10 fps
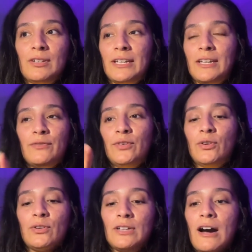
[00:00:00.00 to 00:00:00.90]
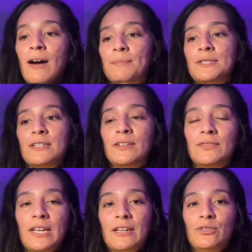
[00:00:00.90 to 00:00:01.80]
Like, if you're the opposite
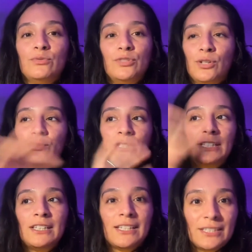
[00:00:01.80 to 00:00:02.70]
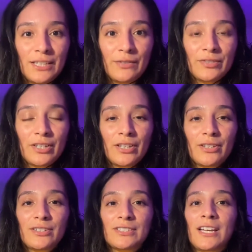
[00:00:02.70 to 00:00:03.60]
of that, you don't really like to give to
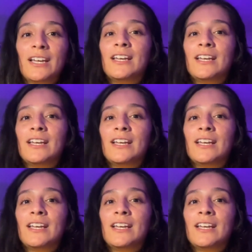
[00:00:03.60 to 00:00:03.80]
others,